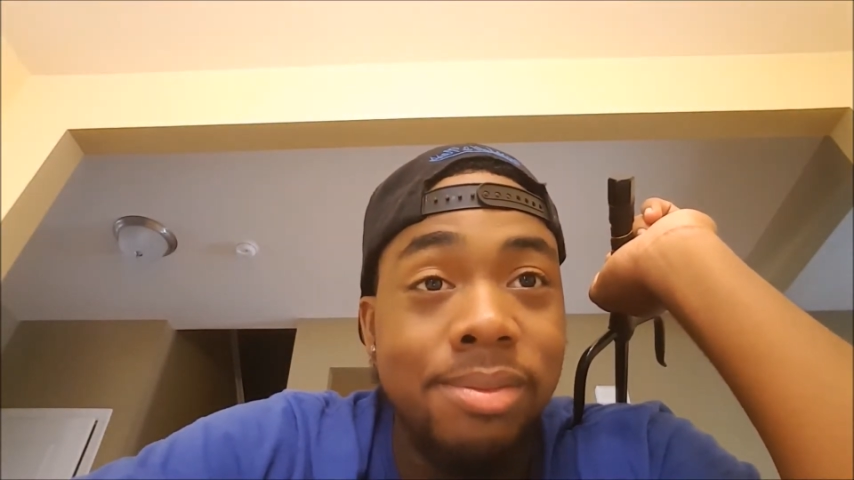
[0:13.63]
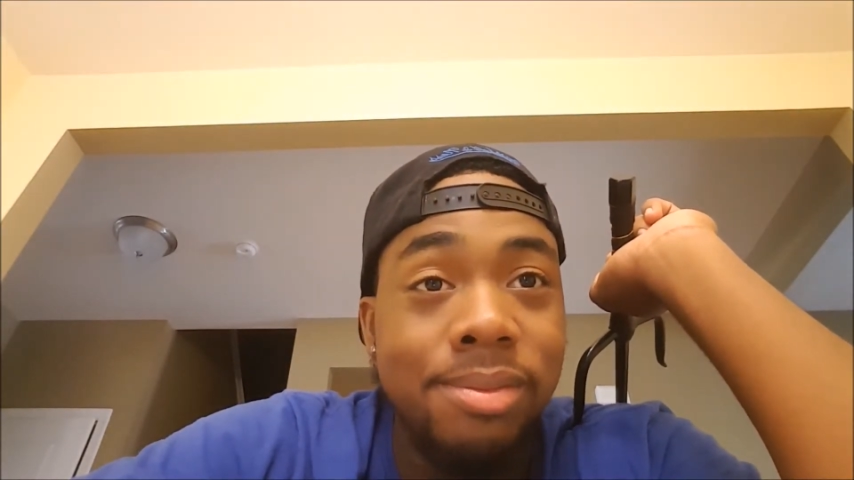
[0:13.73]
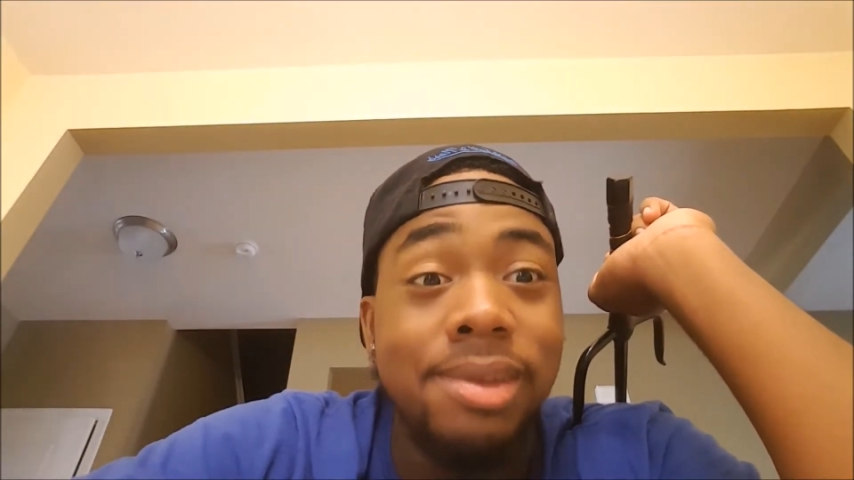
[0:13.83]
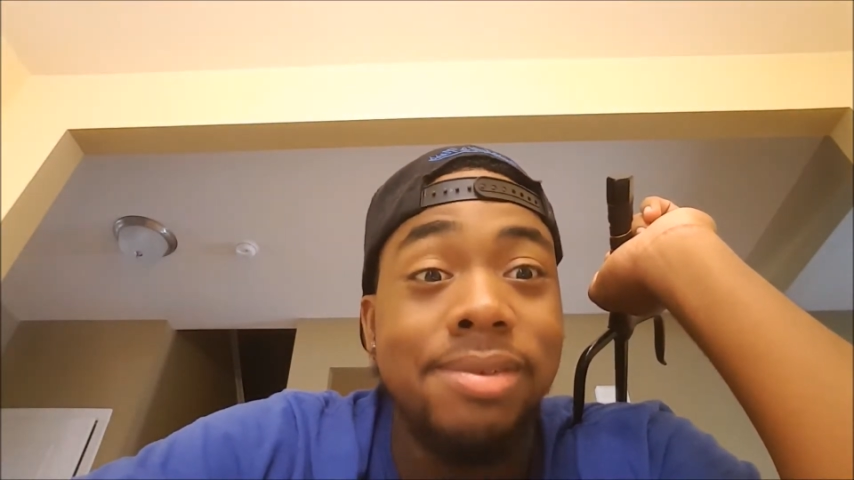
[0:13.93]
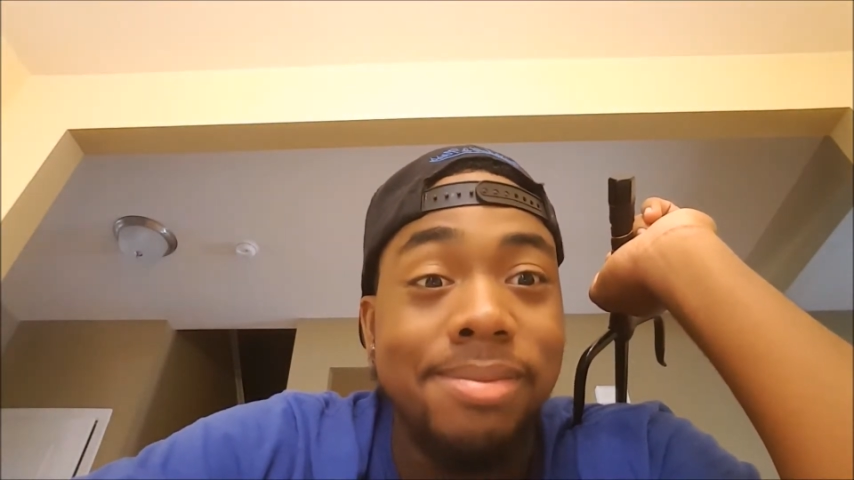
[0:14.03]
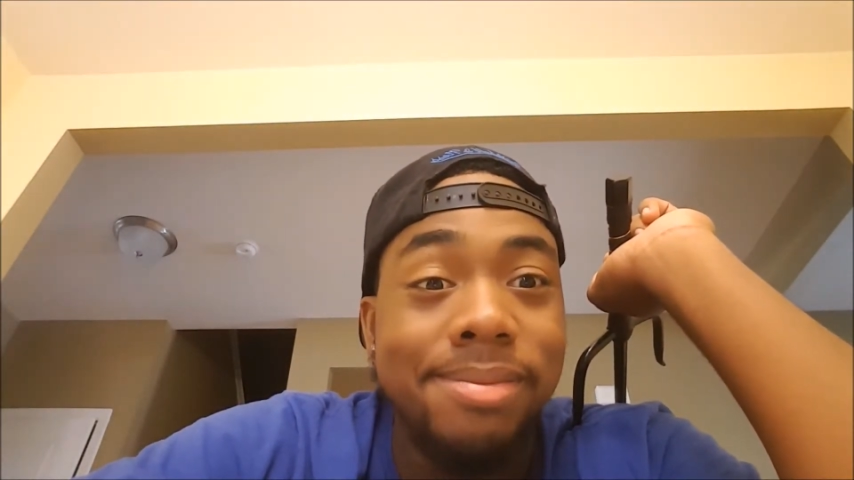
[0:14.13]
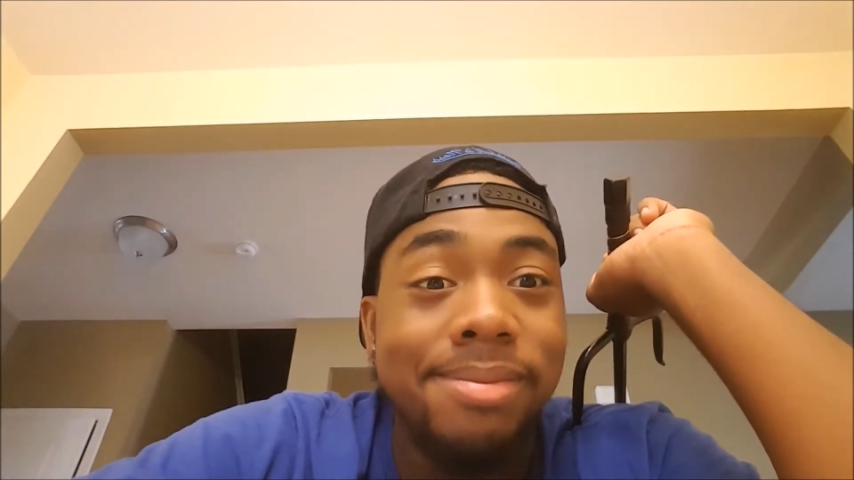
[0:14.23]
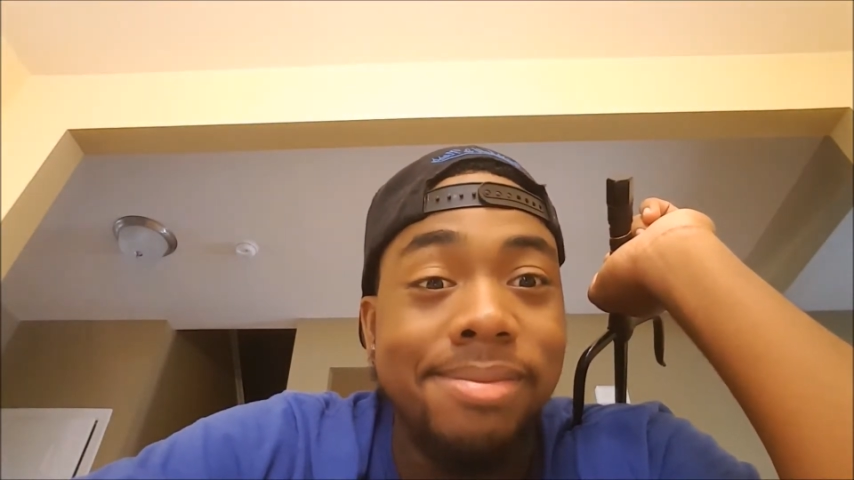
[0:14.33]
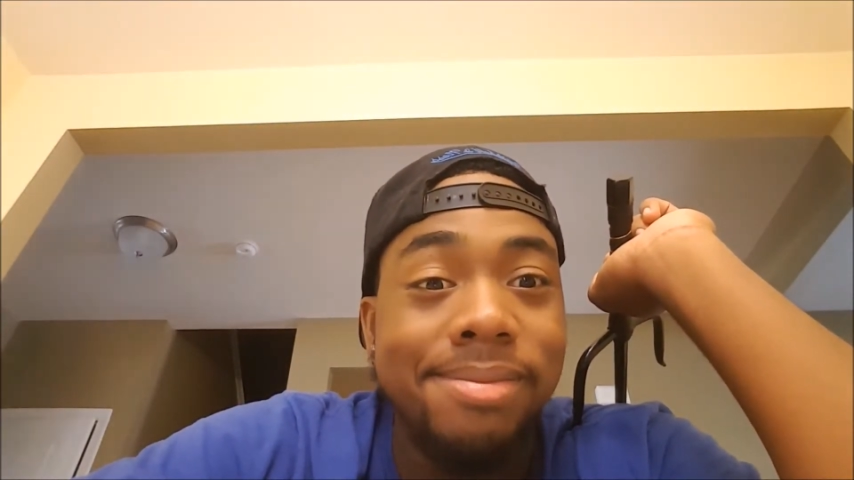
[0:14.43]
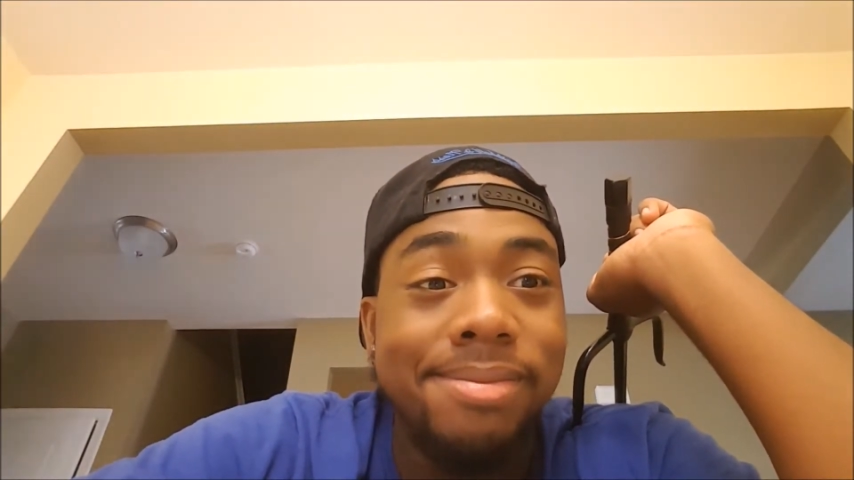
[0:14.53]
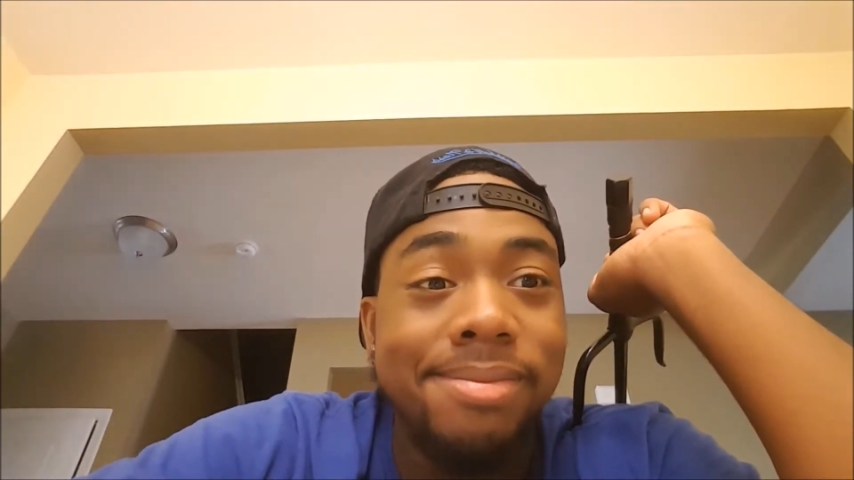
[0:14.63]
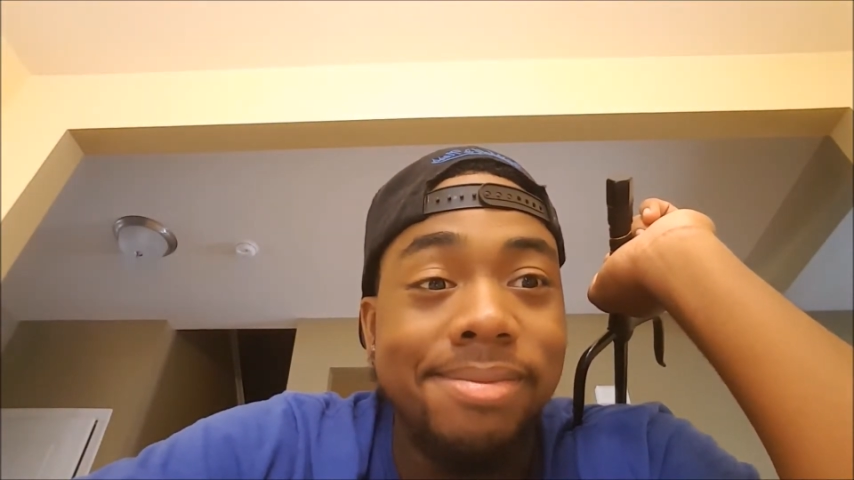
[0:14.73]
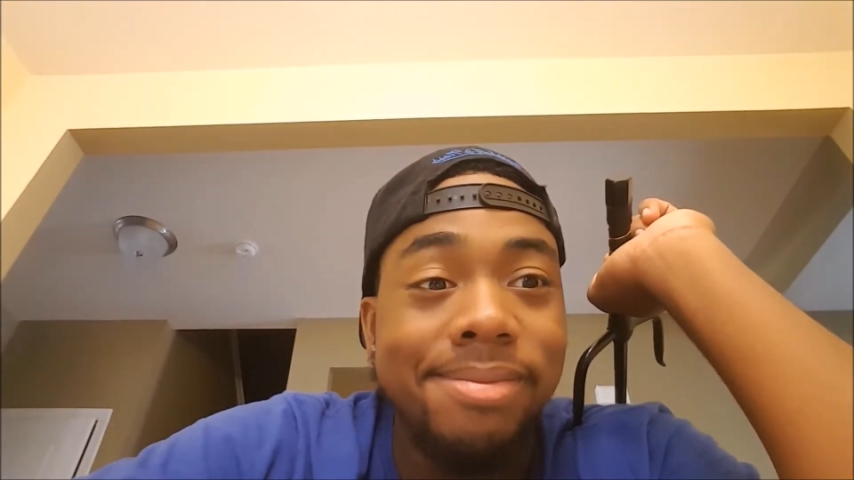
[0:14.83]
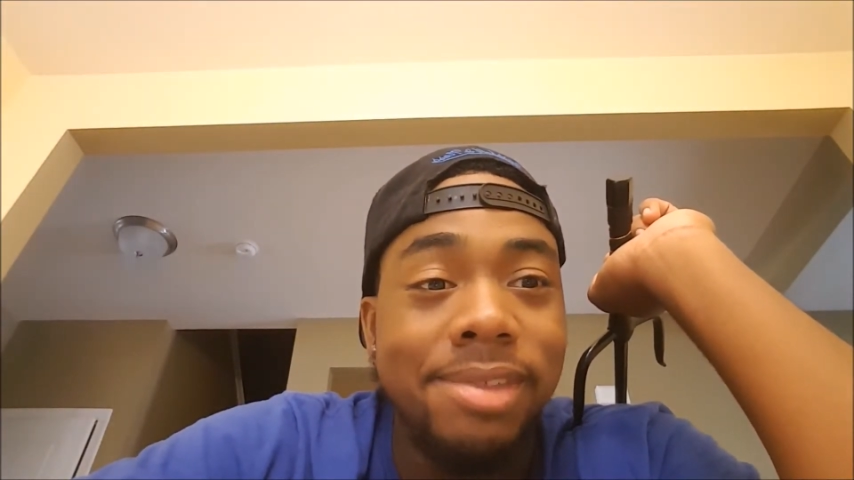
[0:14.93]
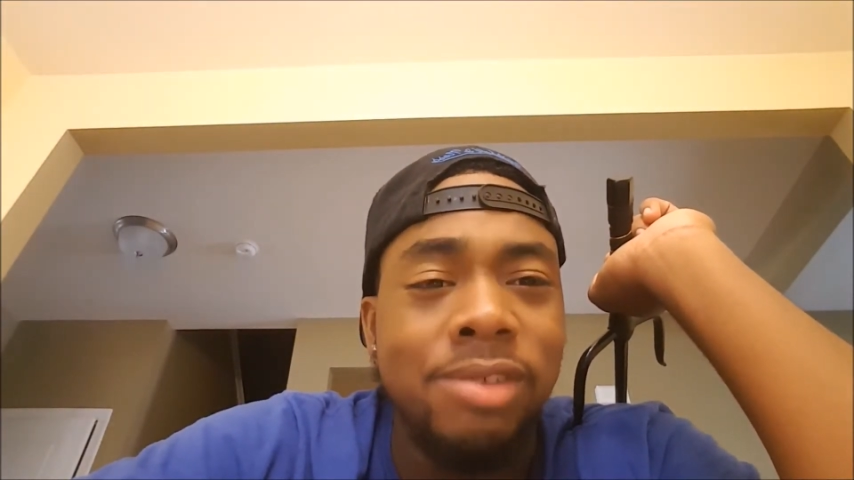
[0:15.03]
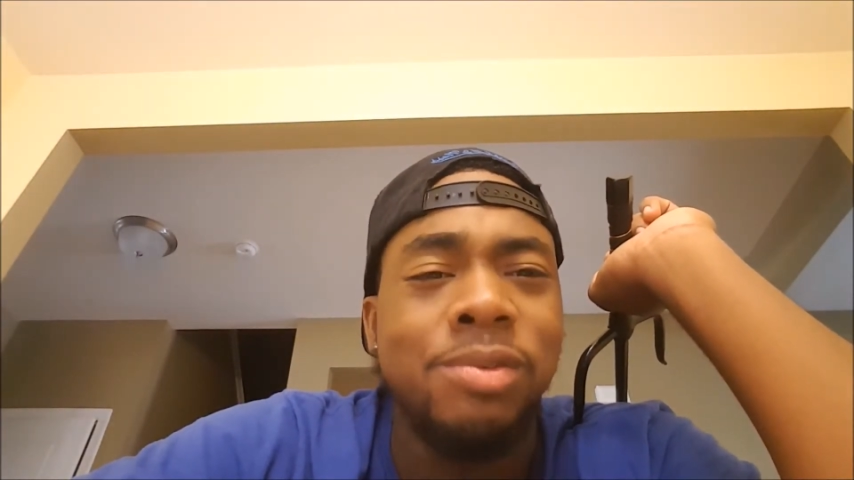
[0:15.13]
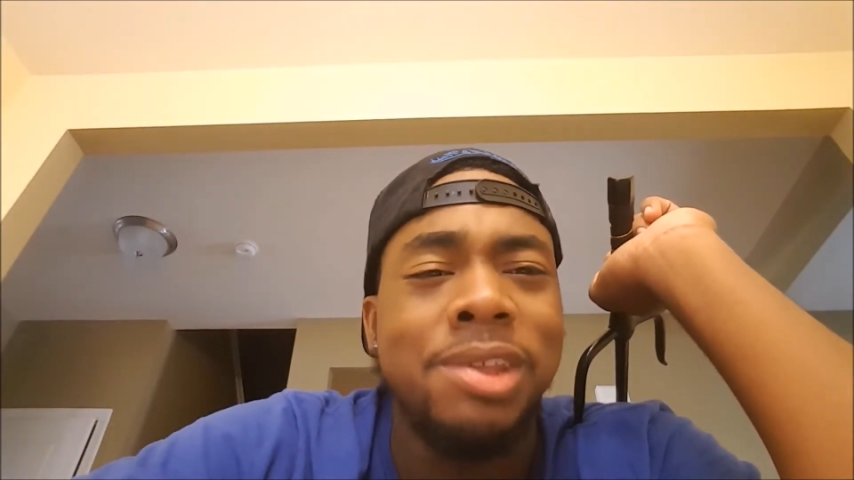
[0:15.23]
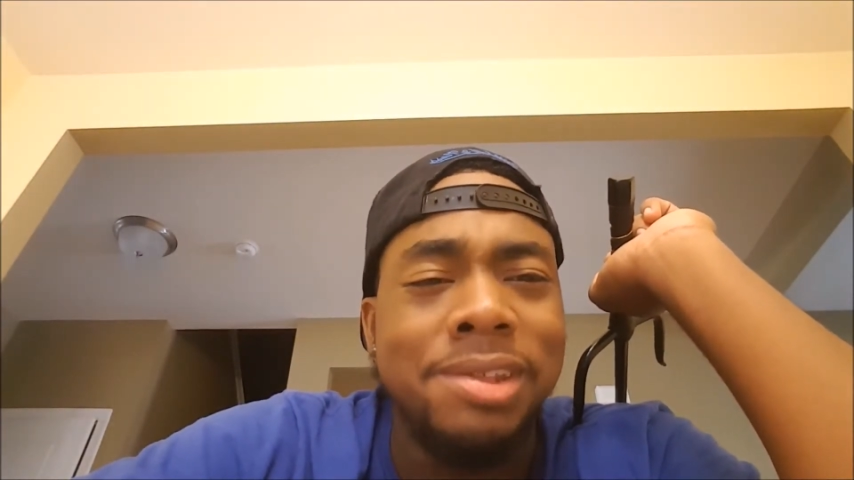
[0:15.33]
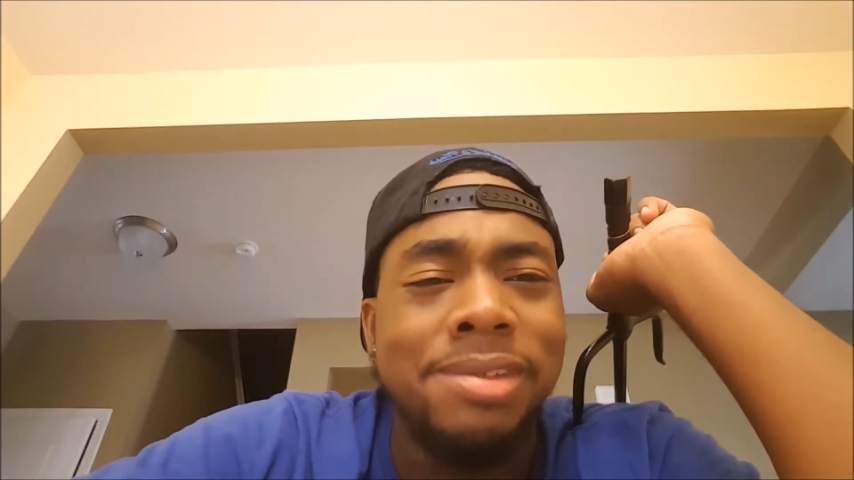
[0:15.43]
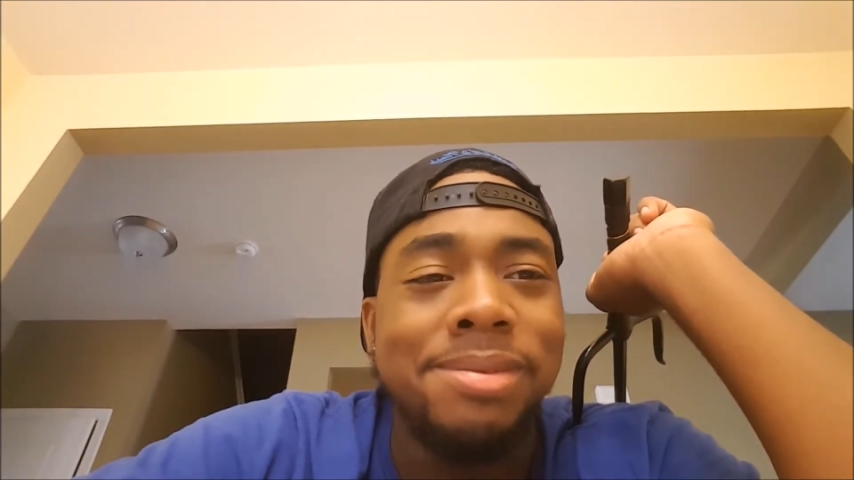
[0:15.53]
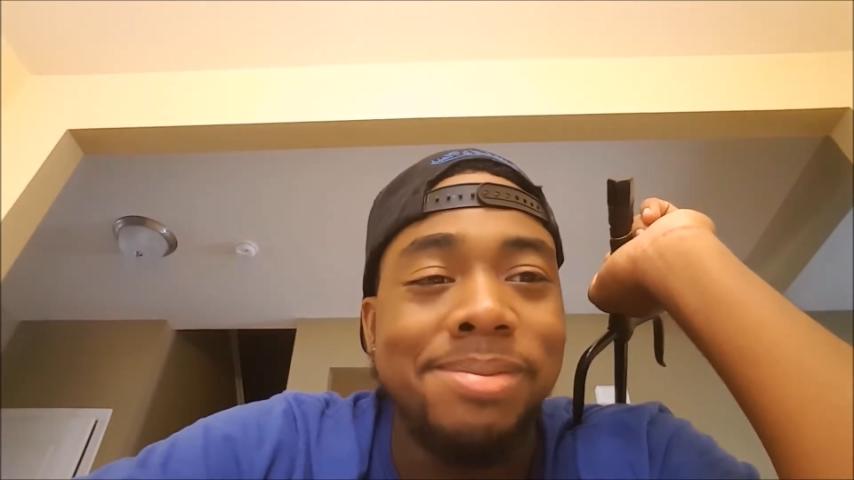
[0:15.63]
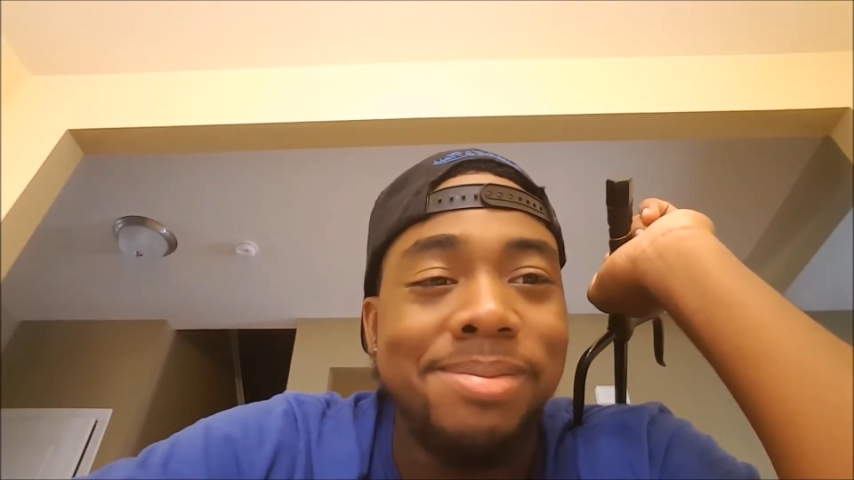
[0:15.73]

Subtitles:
please? It's redundant.